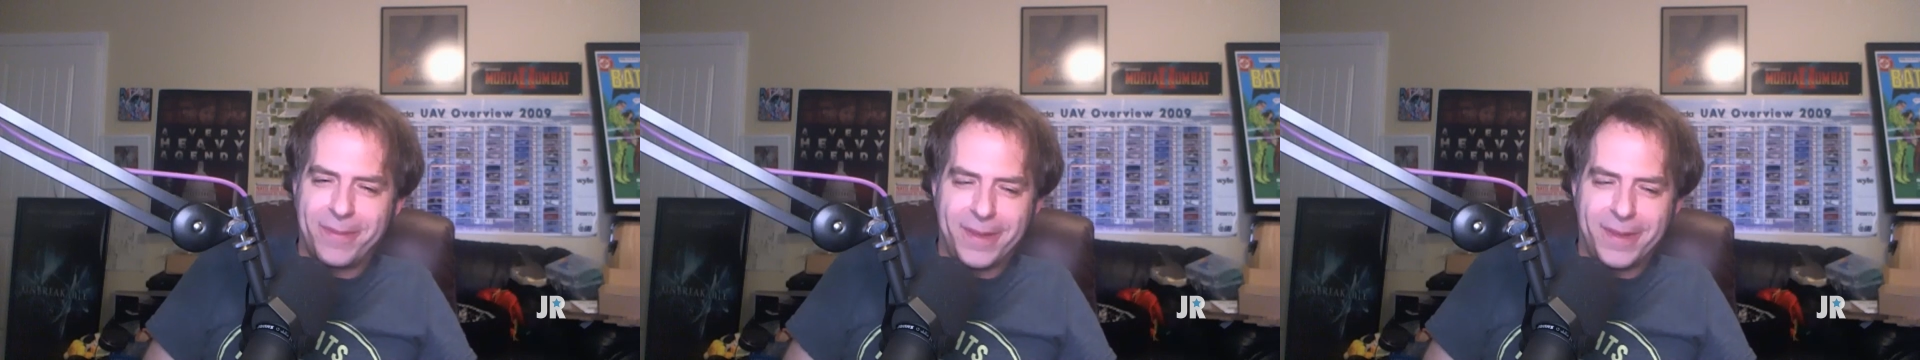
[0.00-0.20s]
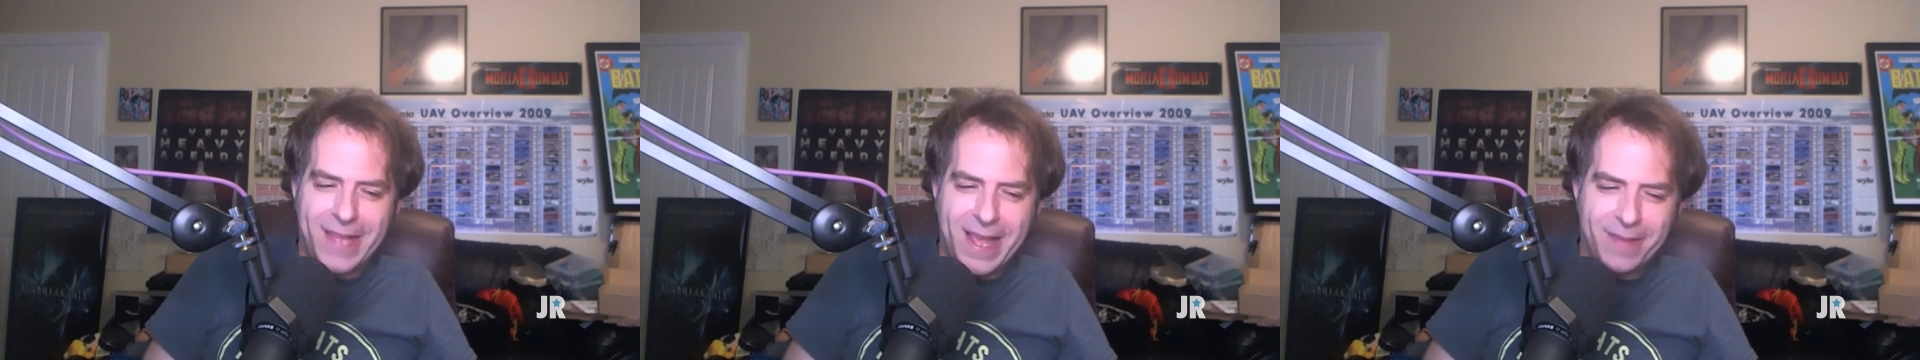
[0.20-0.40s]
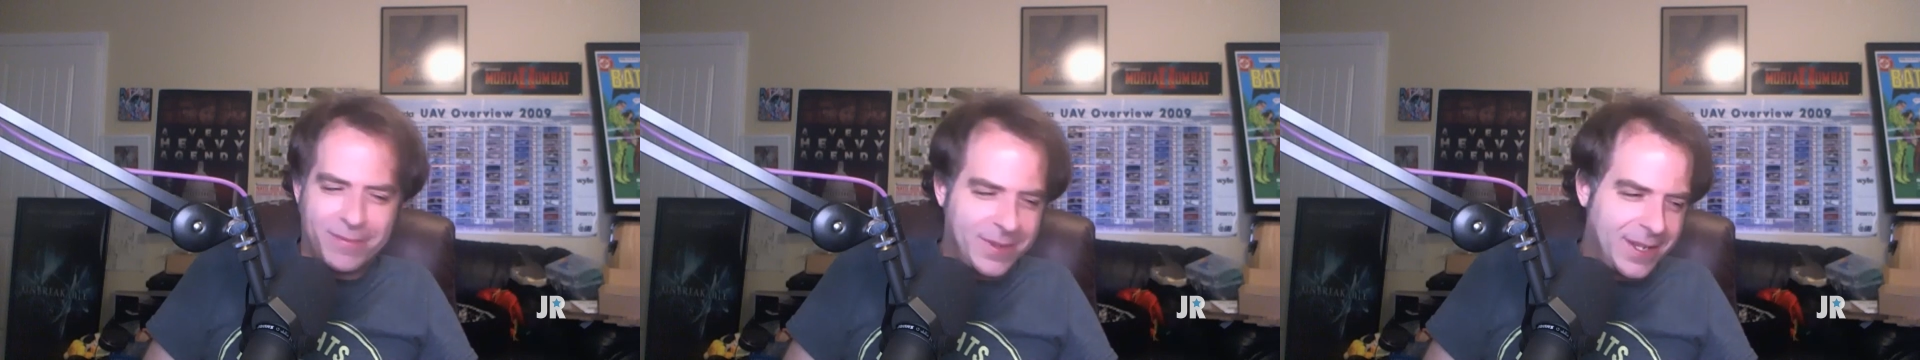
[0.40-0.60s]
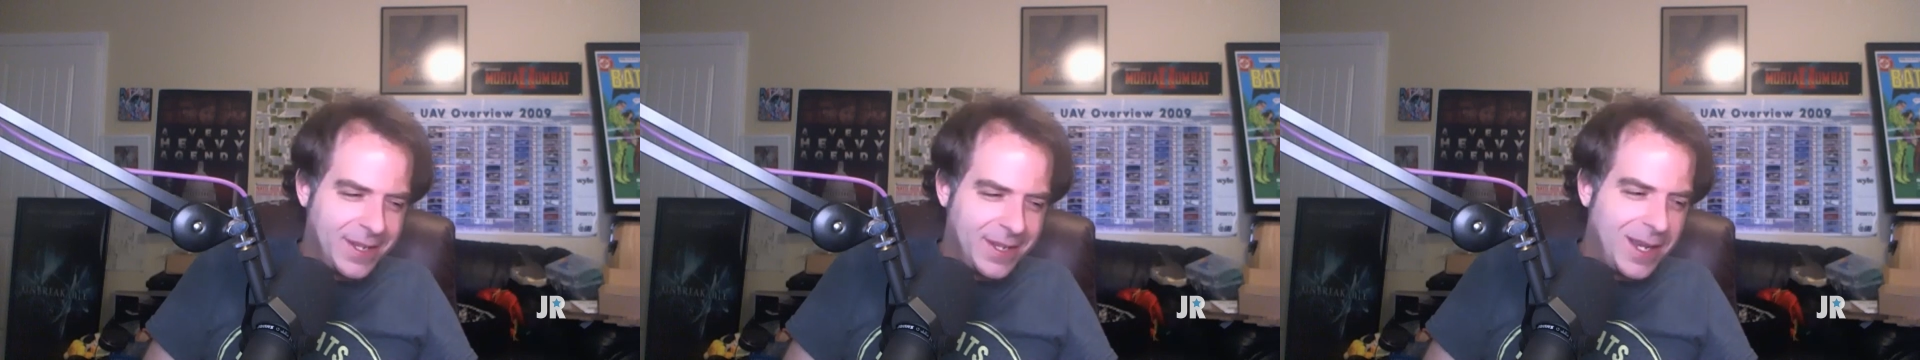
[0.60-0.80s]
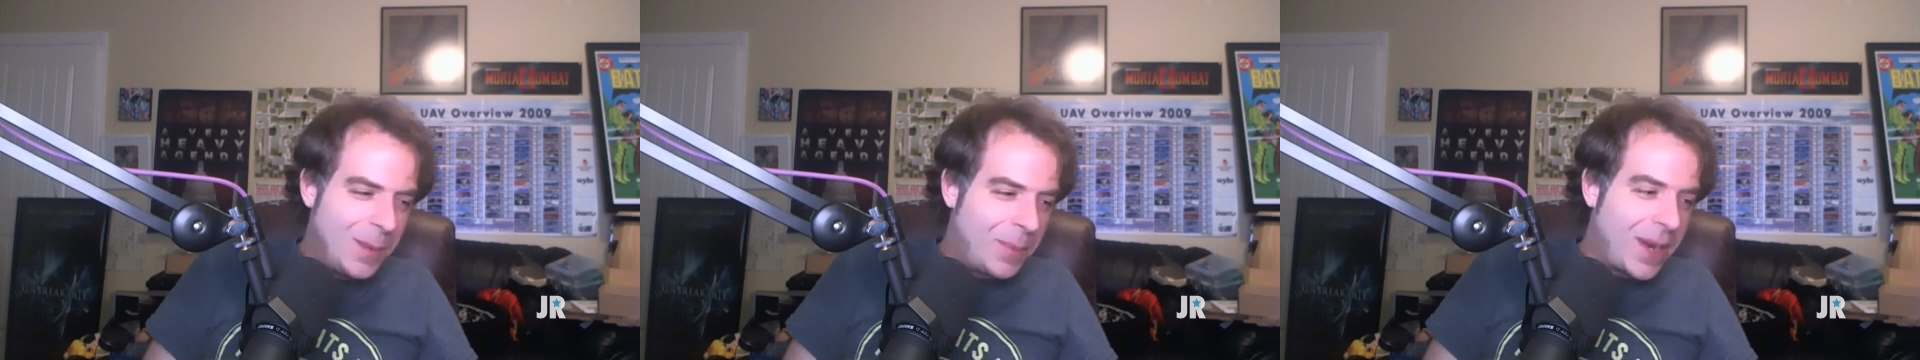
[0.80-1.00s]
left.
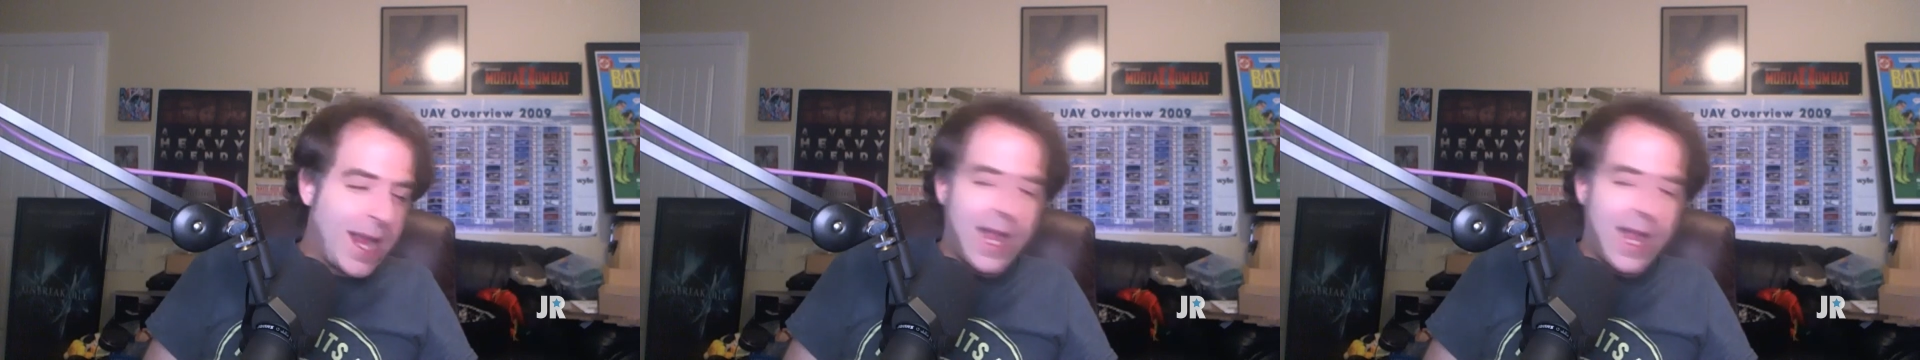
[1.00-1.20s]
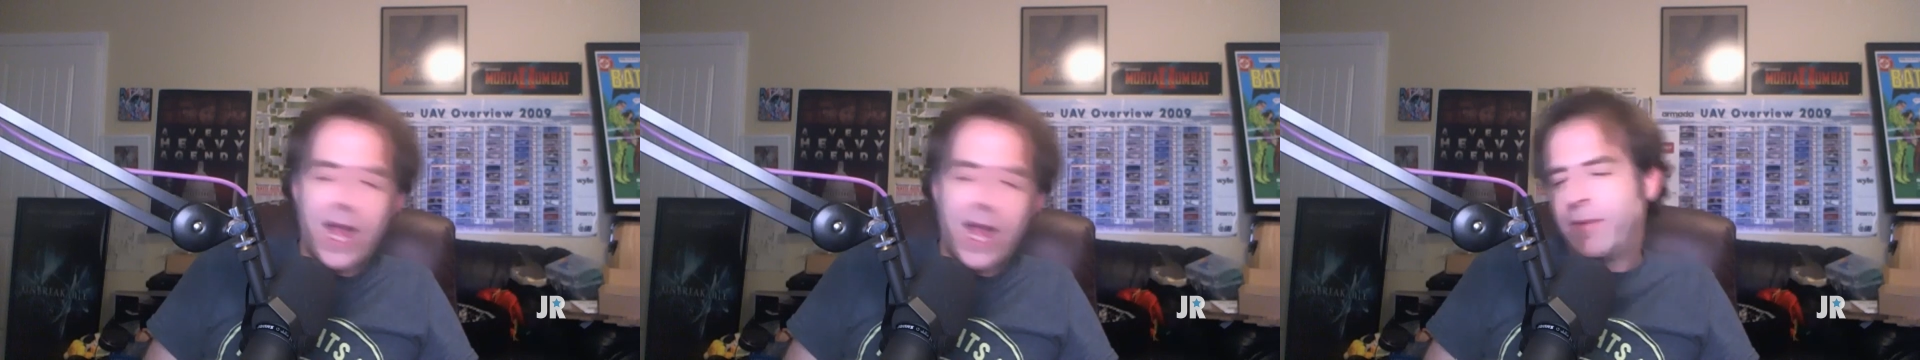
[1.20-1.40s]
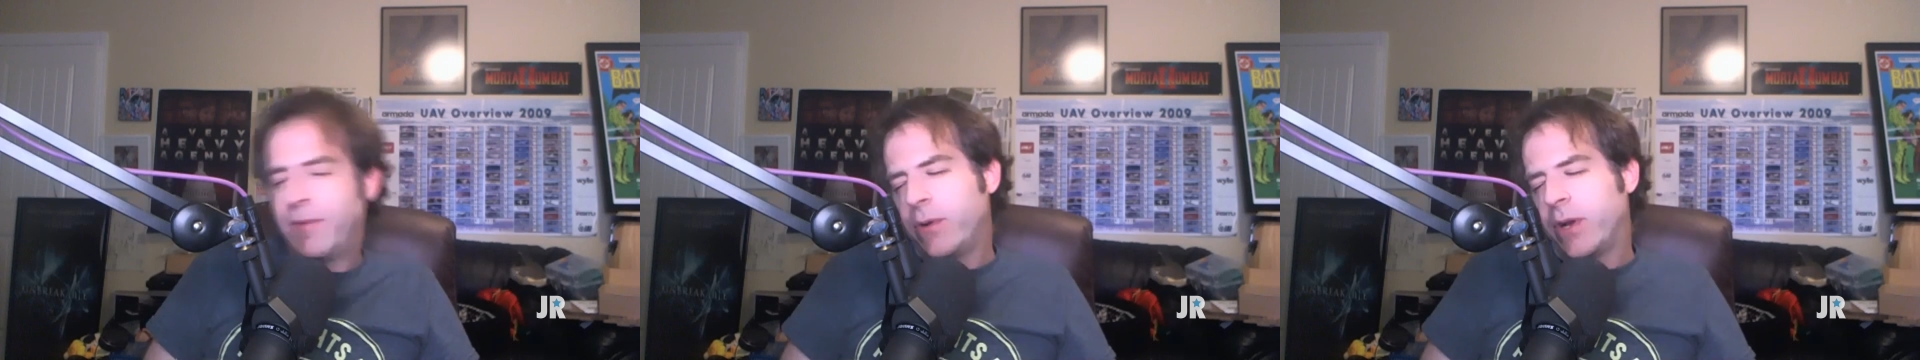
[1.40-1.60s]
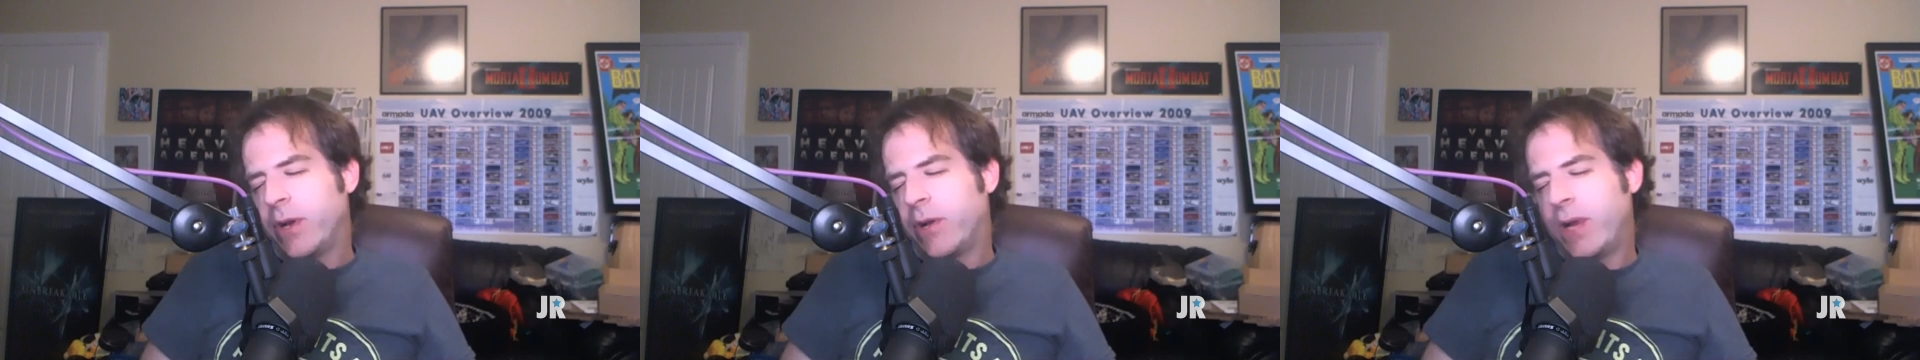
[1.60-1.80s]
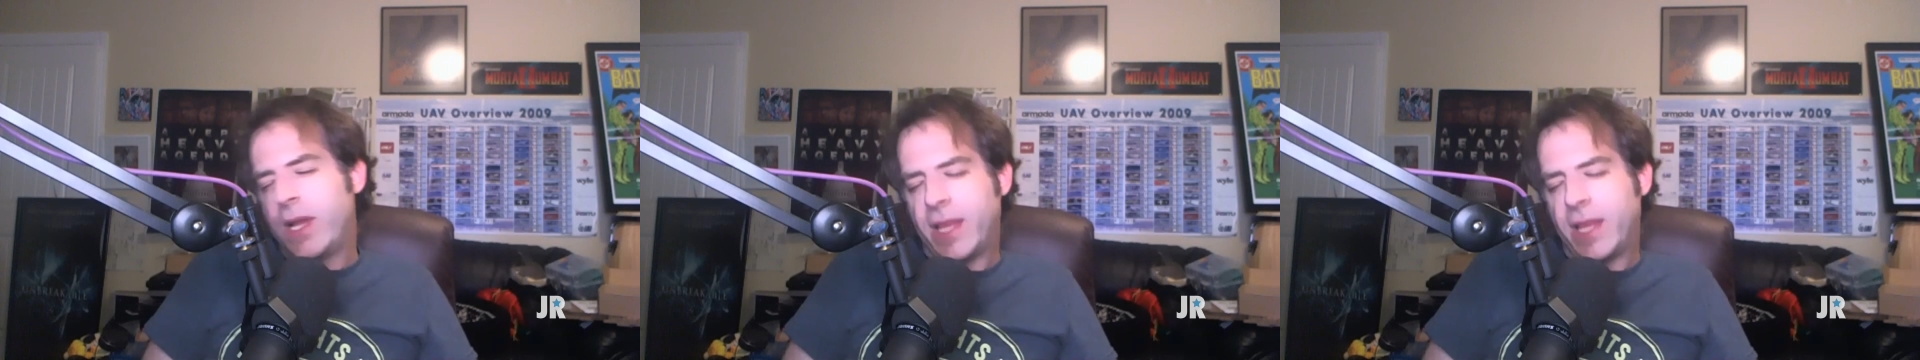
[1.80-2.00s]
But I kind of do
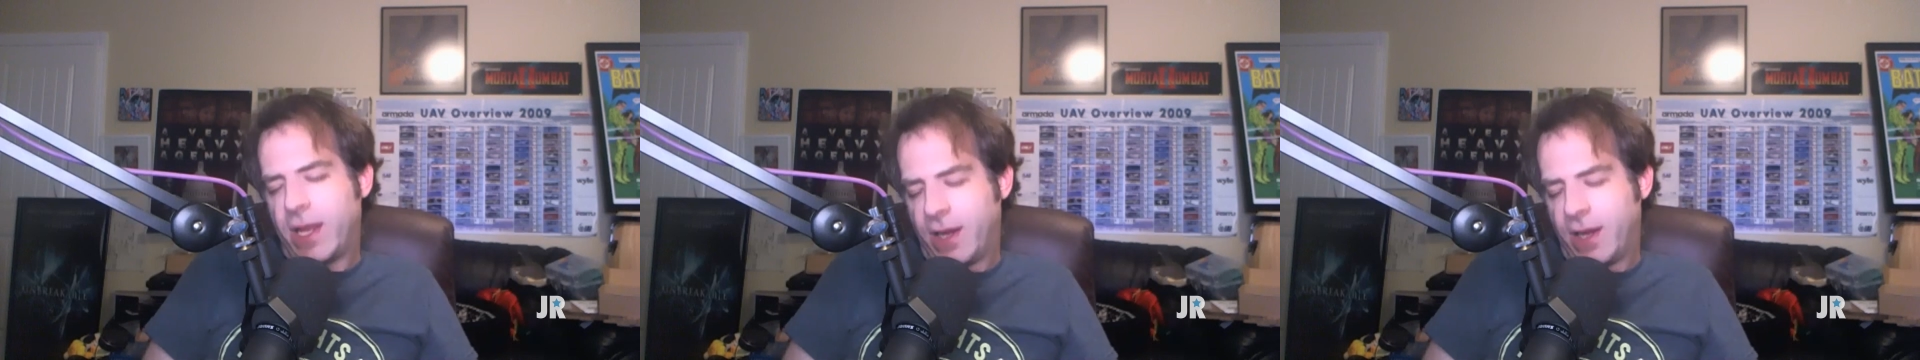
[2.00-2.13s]
agree that